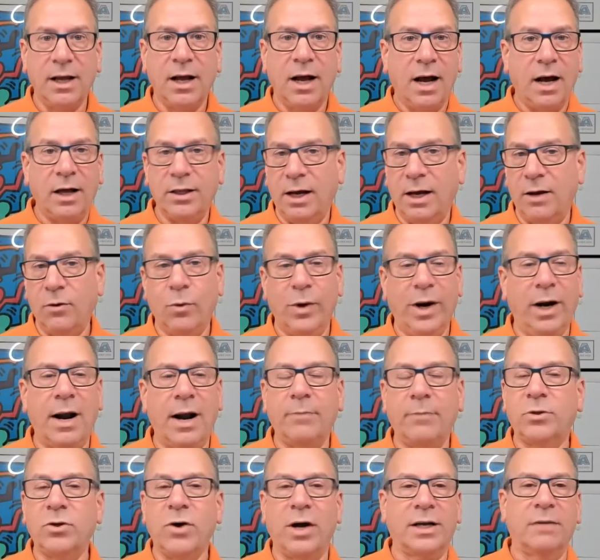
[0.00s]
where I'm
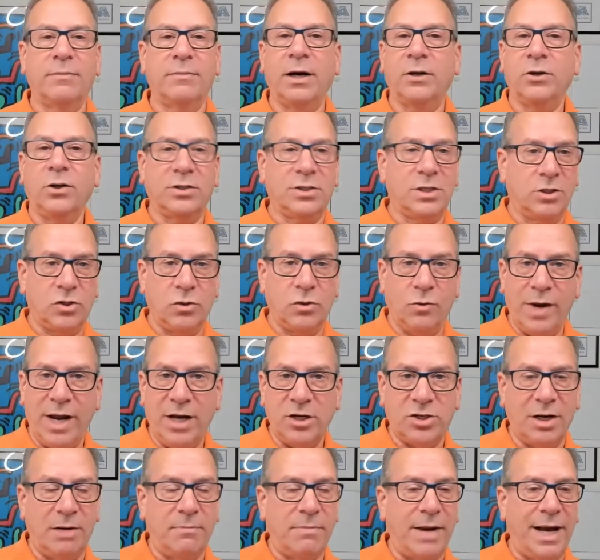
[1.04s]
talking about your
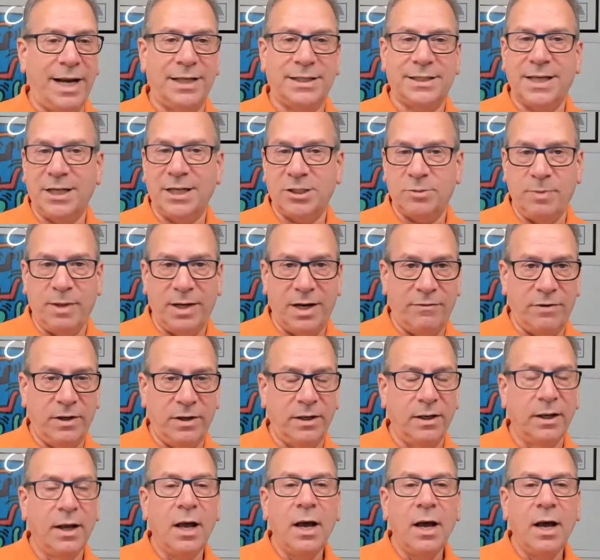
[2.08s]
situation and my assessment of it.